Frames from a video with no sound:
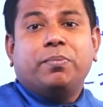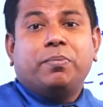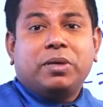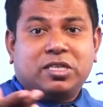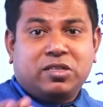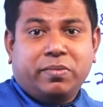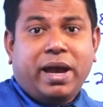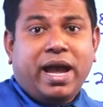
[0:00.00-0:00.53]

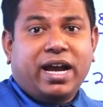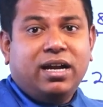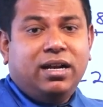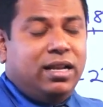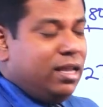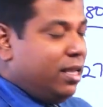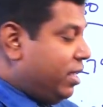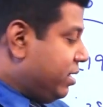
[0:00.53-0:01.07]
prism angle.
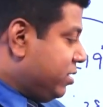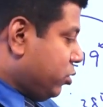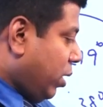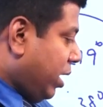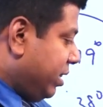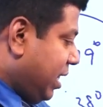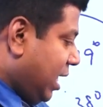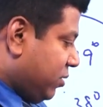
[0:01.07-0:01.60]
So
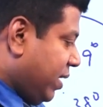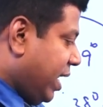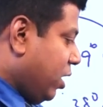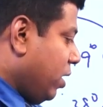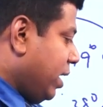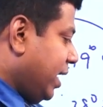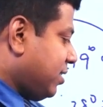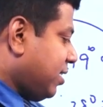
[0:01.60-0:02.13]
that's what I
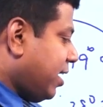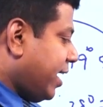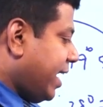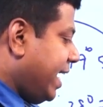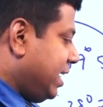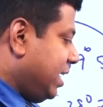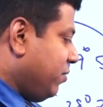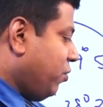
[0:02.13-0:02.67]
got as
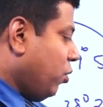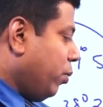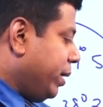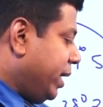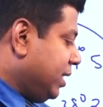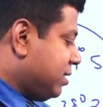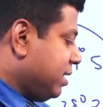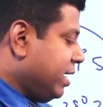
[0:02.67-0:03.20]
118 4
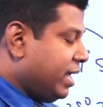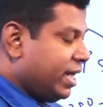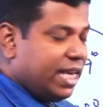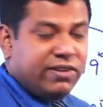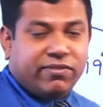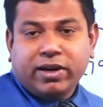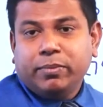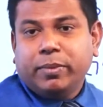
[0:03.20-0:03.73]
minutes.
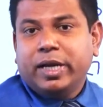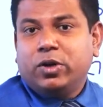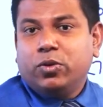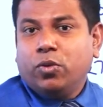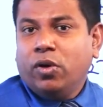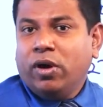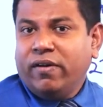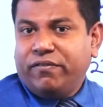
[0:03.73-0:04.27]
Divide by
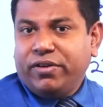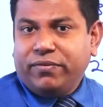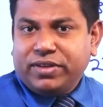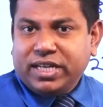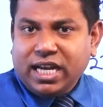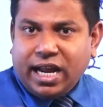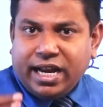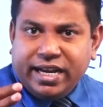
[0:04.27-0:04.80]
2.
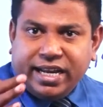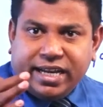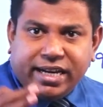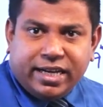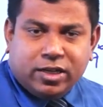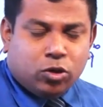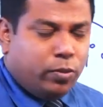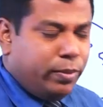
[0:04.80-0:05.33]
59
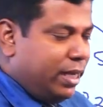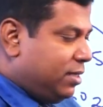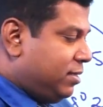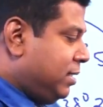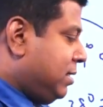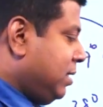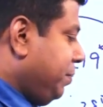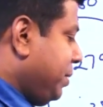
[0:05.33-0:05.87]
degree 2 minutes
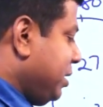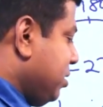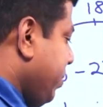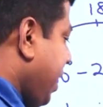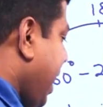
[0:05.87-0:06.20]
is the prism